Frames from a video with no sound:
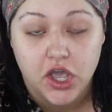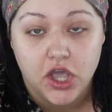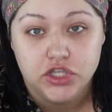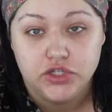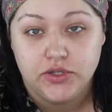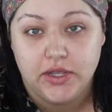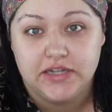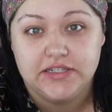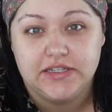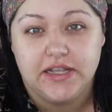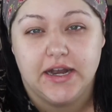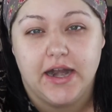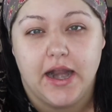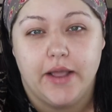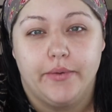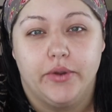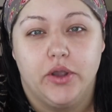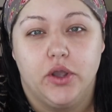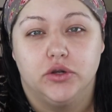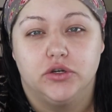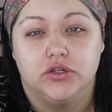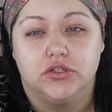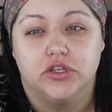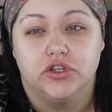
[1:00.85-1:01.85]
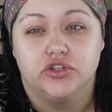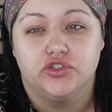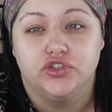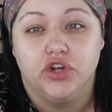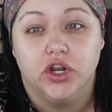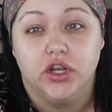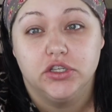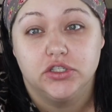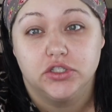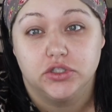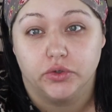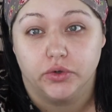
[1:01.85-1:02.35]
so I decided I would go to the
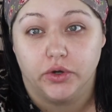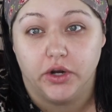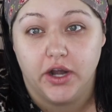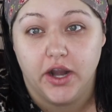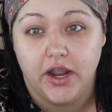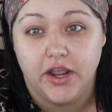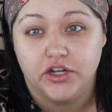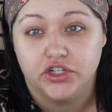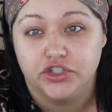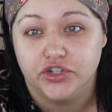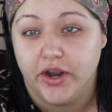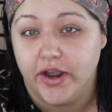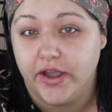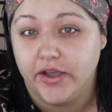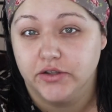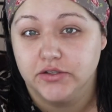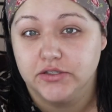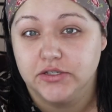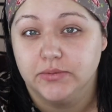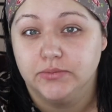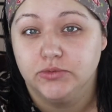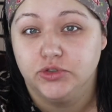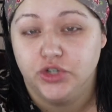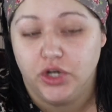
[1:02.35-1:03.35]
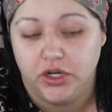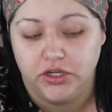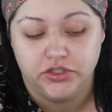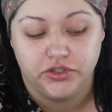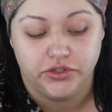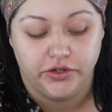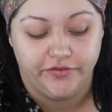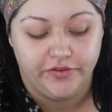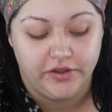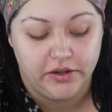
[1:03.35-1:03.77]
drugstore and try out some drugstore